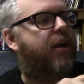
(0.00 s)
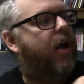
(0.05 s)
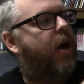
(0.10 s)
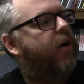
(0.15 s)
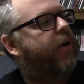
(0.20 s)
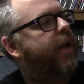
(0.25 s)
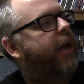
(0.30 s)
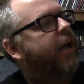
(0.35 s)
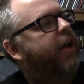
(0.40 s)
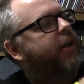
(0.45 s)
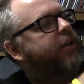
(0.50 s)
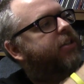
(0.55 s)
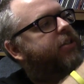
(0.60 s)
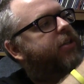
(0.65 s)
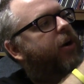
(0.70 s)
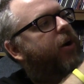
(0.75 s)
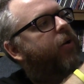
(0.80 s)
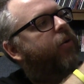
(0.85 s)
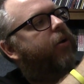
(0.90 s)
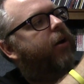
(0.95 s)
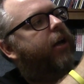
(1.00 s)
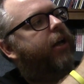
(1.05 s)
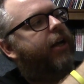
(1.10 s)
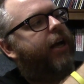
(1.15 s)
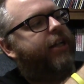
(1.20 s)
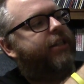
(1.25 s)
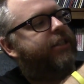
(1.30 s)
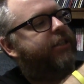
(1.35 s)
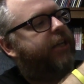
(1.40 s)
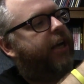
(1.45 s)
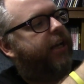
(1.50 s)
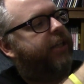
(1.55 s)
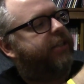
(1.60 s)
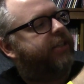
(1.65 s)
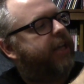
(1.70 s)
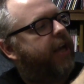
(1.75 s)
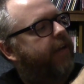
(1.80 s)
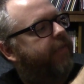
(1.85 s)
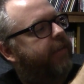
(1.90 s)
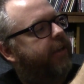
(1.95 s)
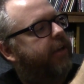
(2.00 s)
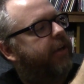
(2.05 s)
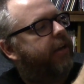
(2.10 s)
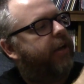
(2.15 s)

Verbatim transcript: Okay, so uh, nineteen ninety-seven,